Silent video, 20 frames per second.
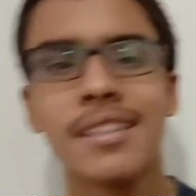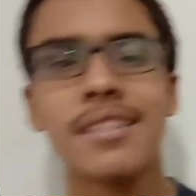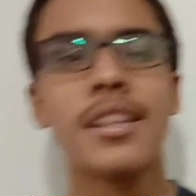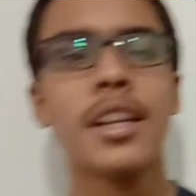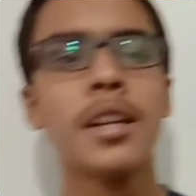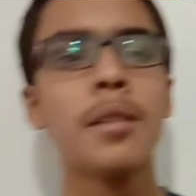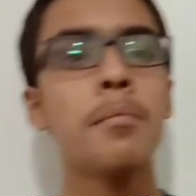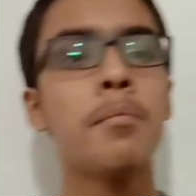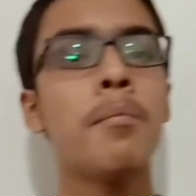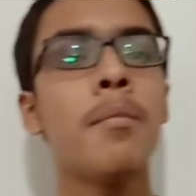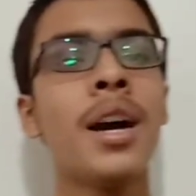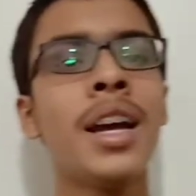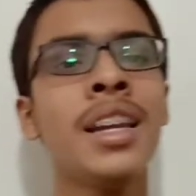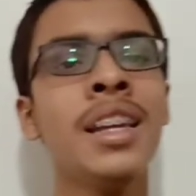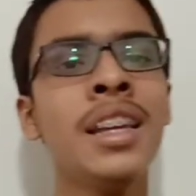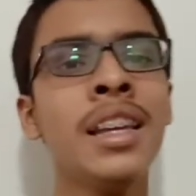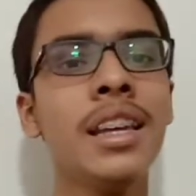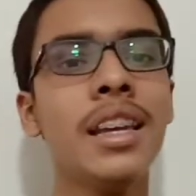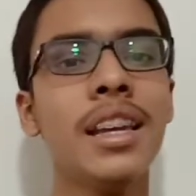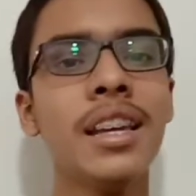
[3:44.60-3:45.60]
that
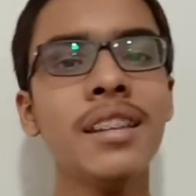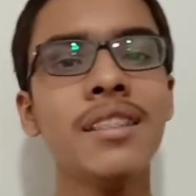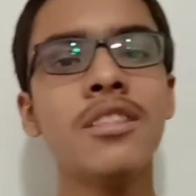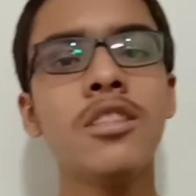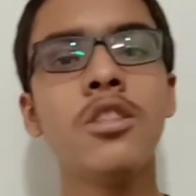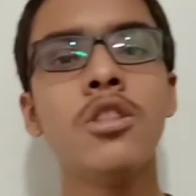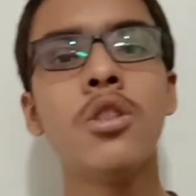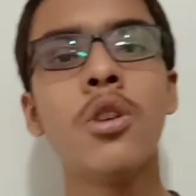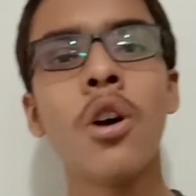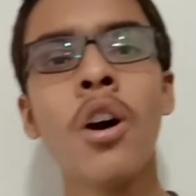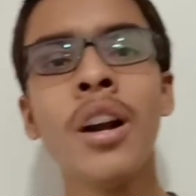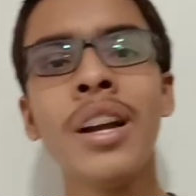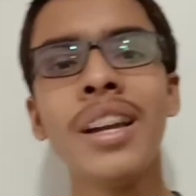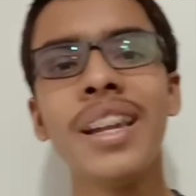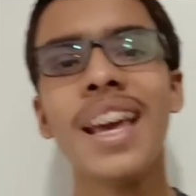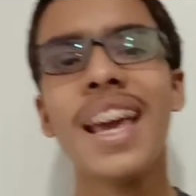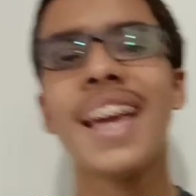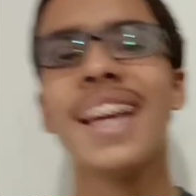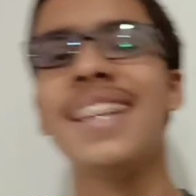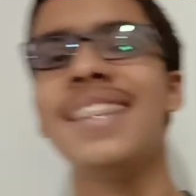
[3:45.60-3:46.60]
money is not
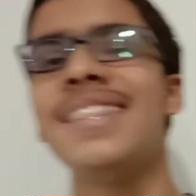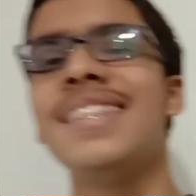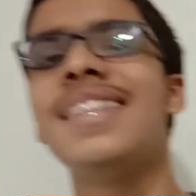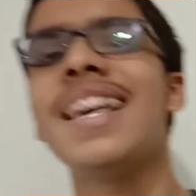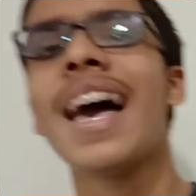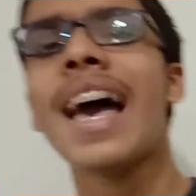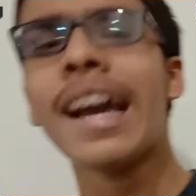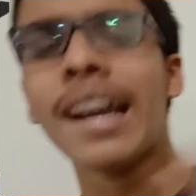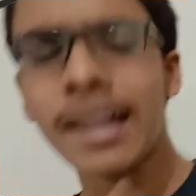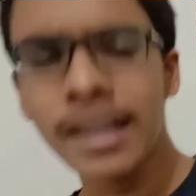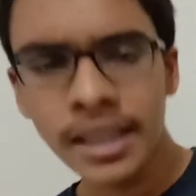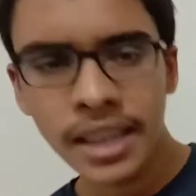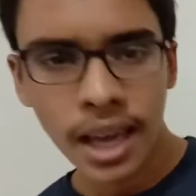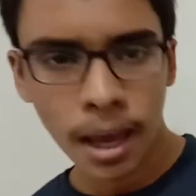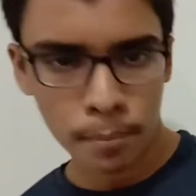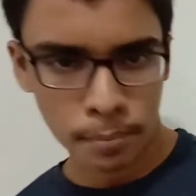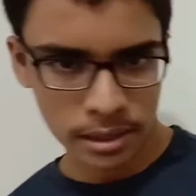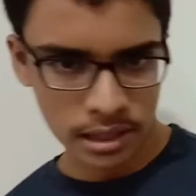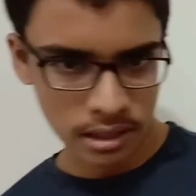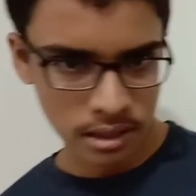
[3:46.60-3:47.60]
exactly
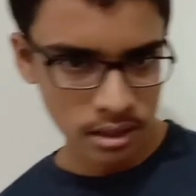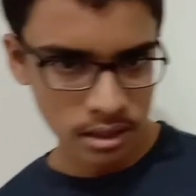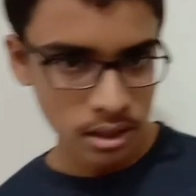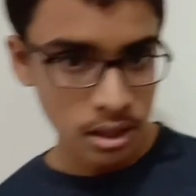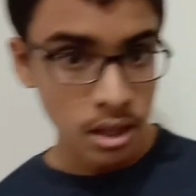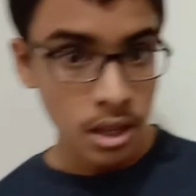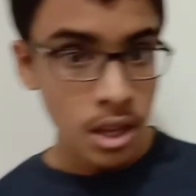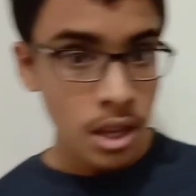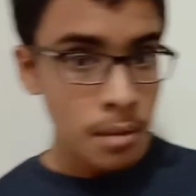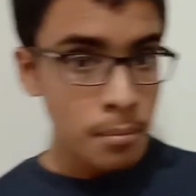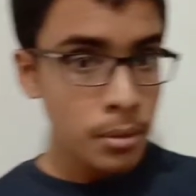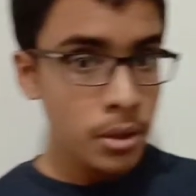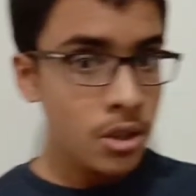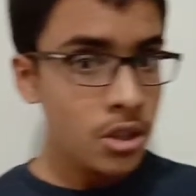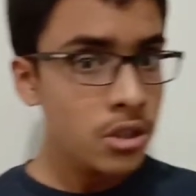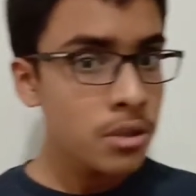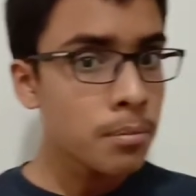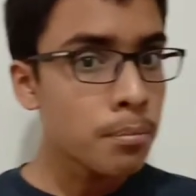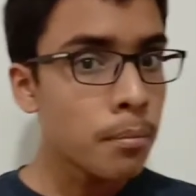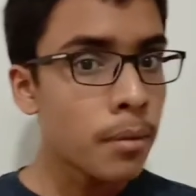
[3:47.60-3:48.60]
capital,
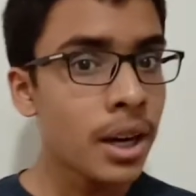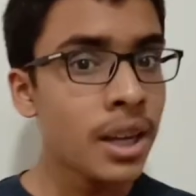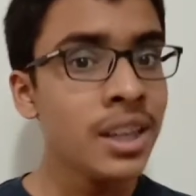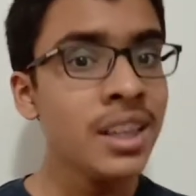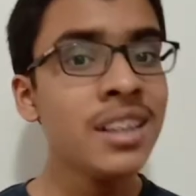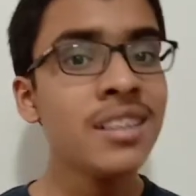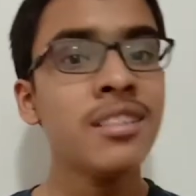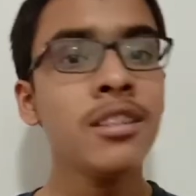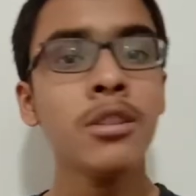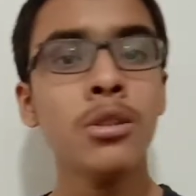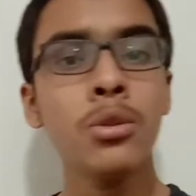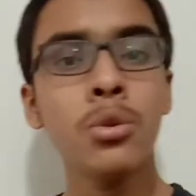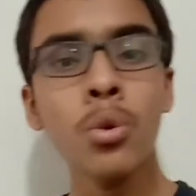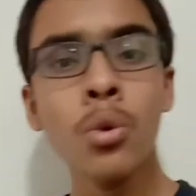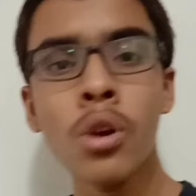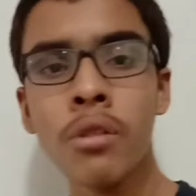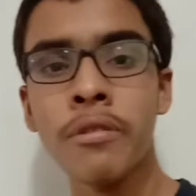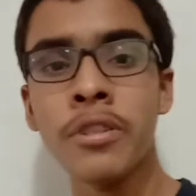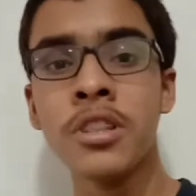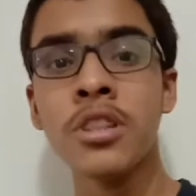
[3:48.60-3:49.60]
because money is a
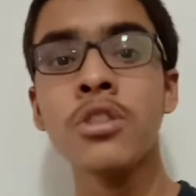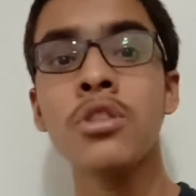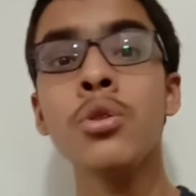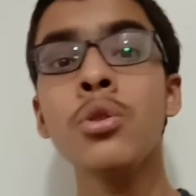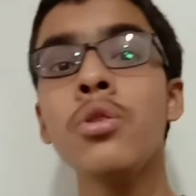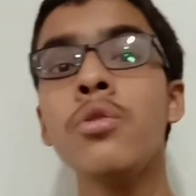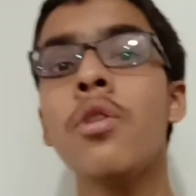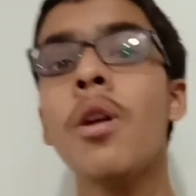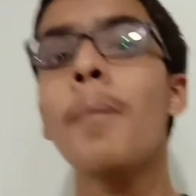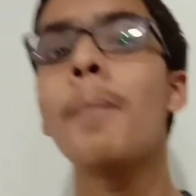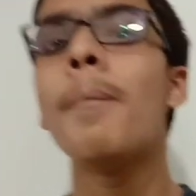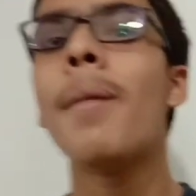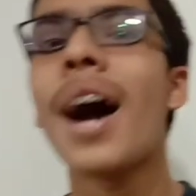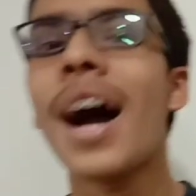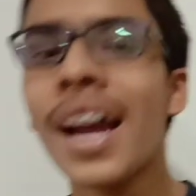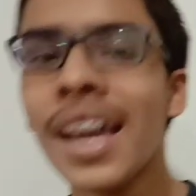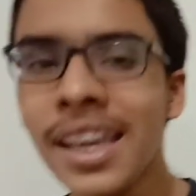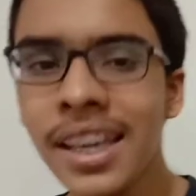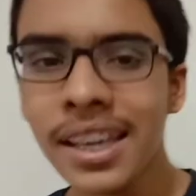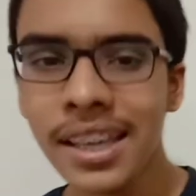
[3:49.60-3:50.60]
tool which is used for
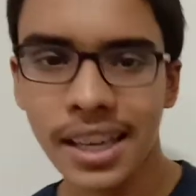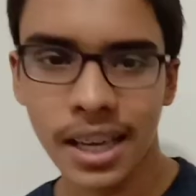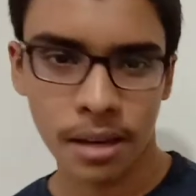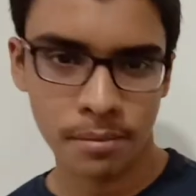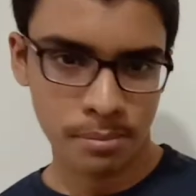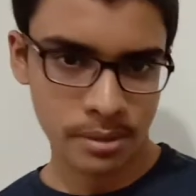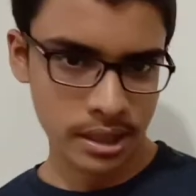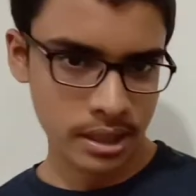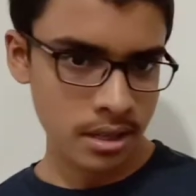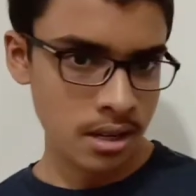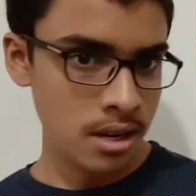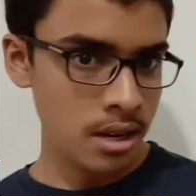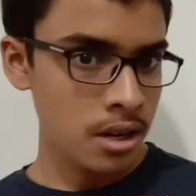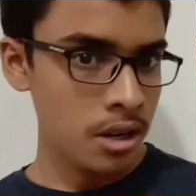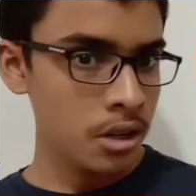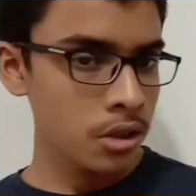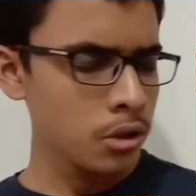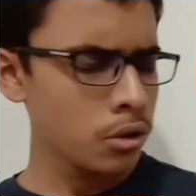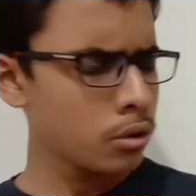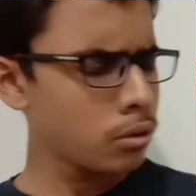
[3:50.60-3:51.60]
buying capital.
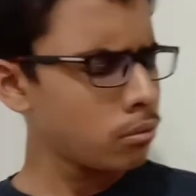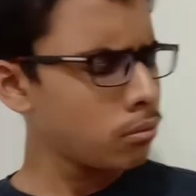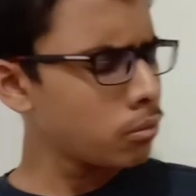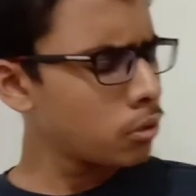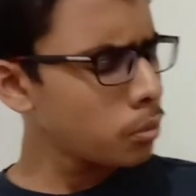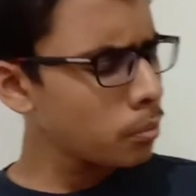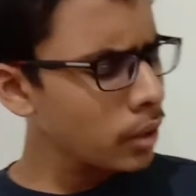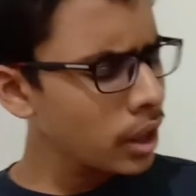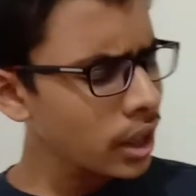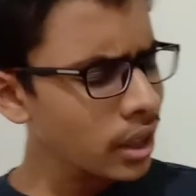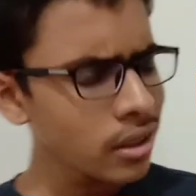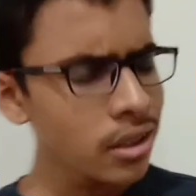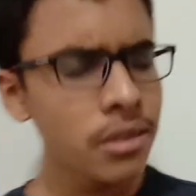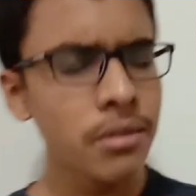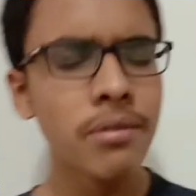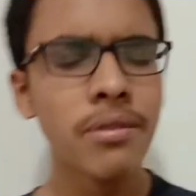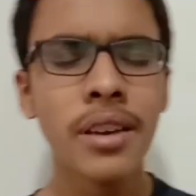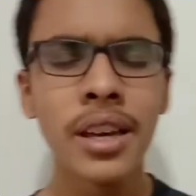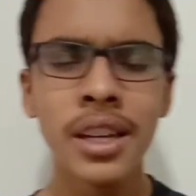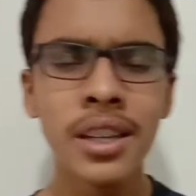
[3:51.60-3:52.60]
To make it
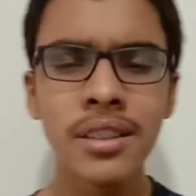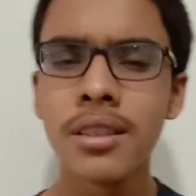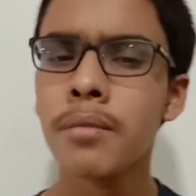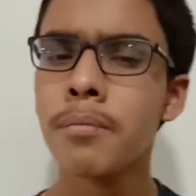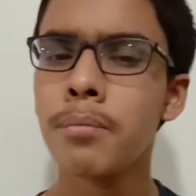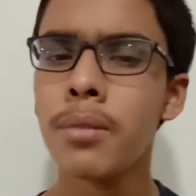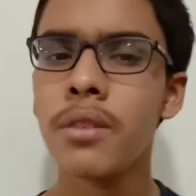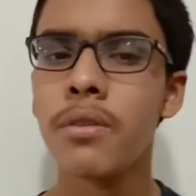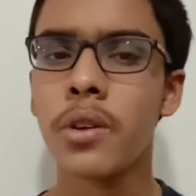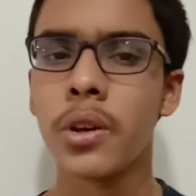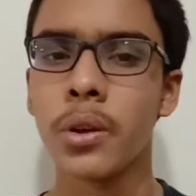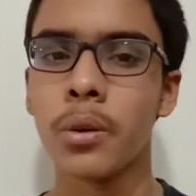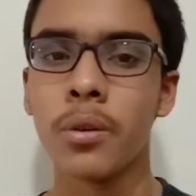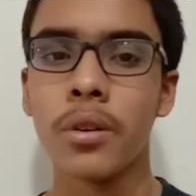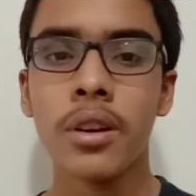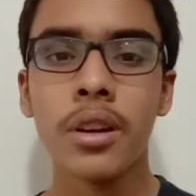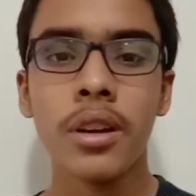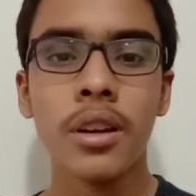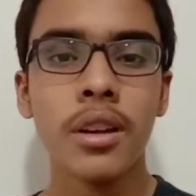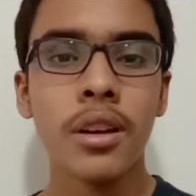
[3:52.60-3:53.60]
very simple for you,
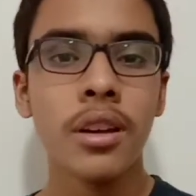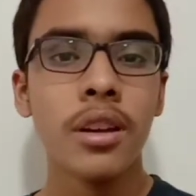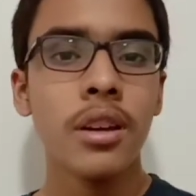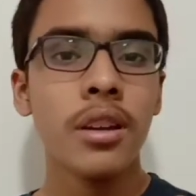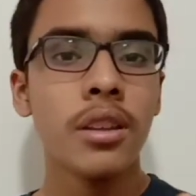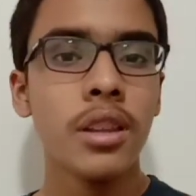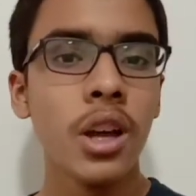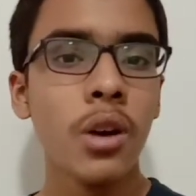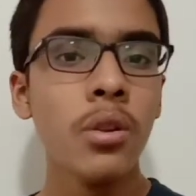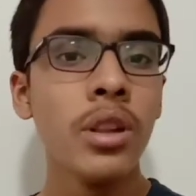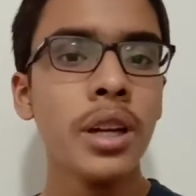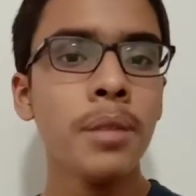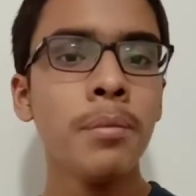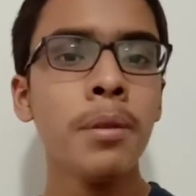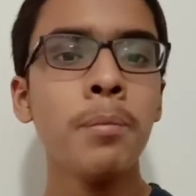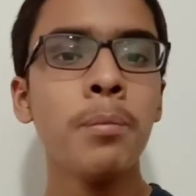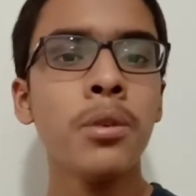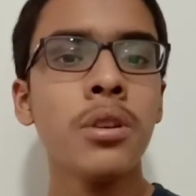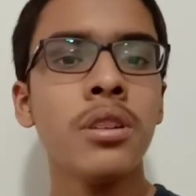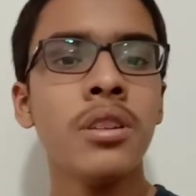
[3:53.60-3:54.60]
now let me
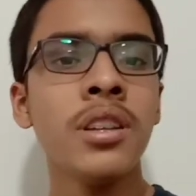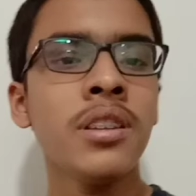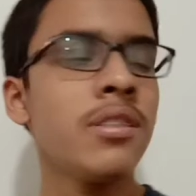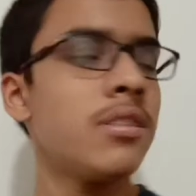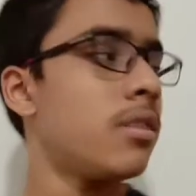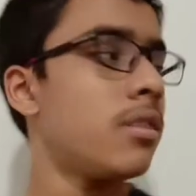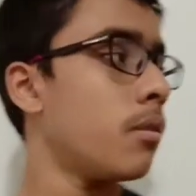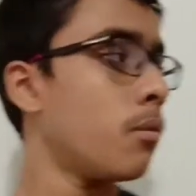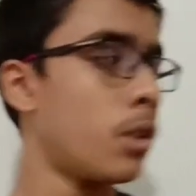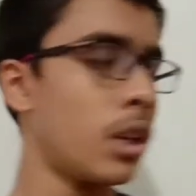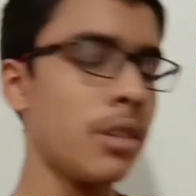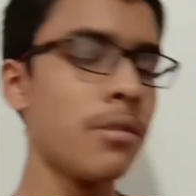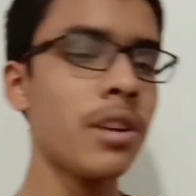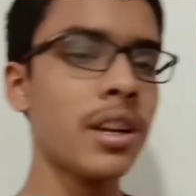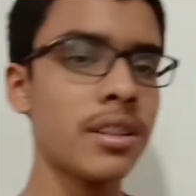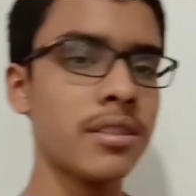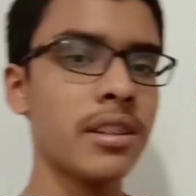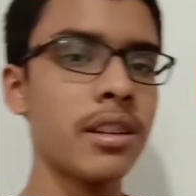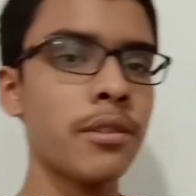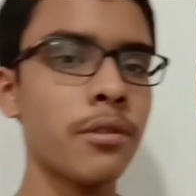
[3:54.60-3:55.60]
put this, whatever I said a